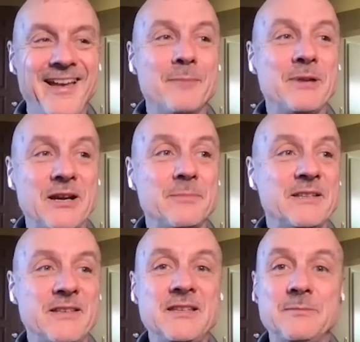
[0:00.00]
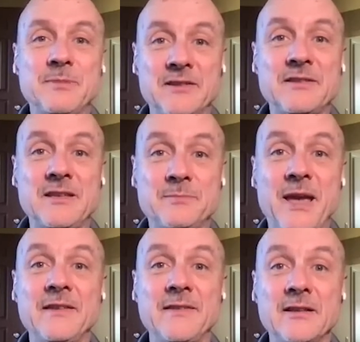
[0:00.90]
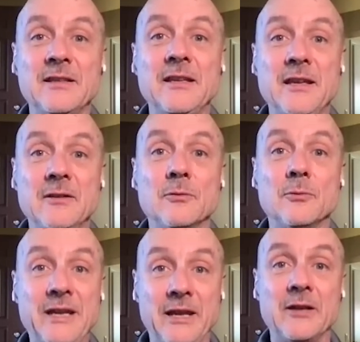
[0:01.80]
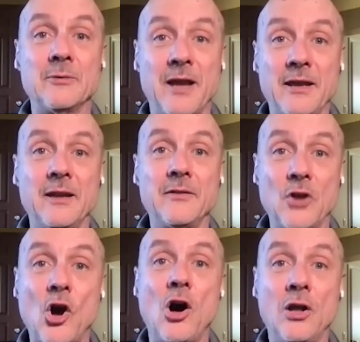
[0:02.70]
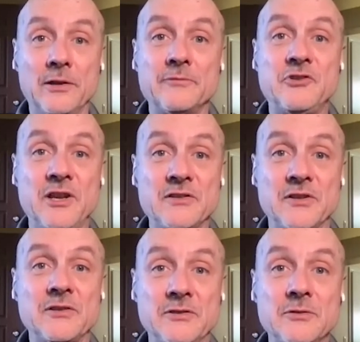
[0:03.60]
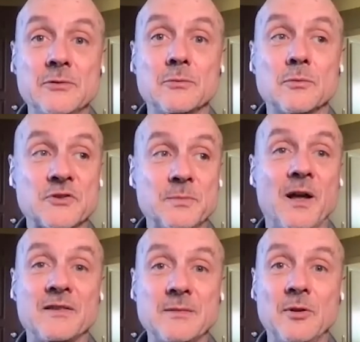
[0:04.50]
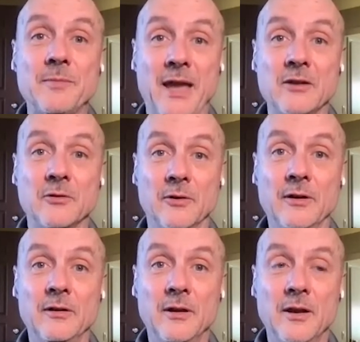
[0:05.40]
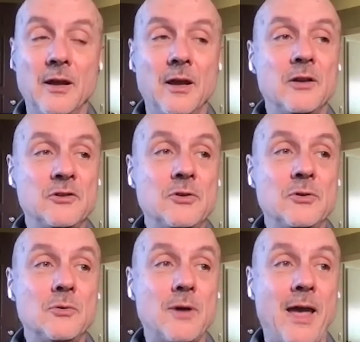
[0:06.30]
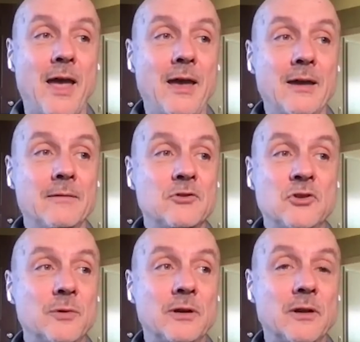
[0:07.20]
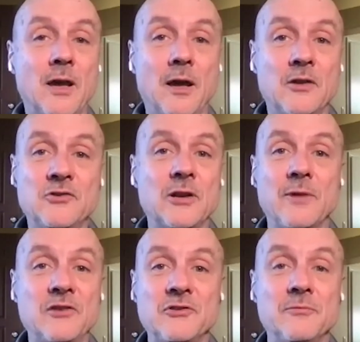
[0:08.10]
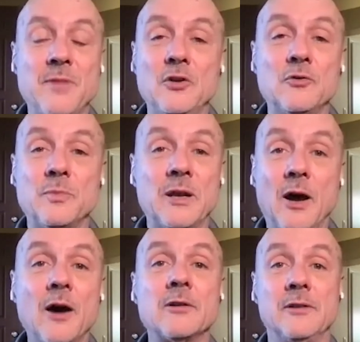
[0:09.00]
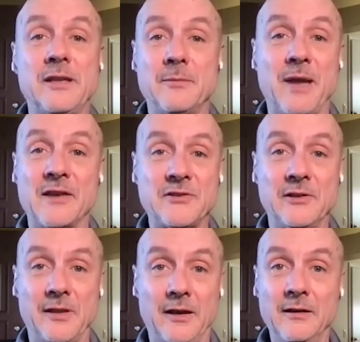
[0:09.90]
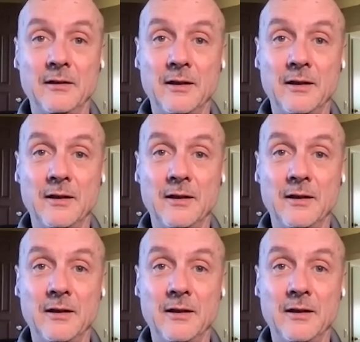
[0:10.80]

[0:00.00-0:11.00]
because he's basically reiterating the call of Jesus to responsible manhood, to a generation of men who've been utterly emasculated.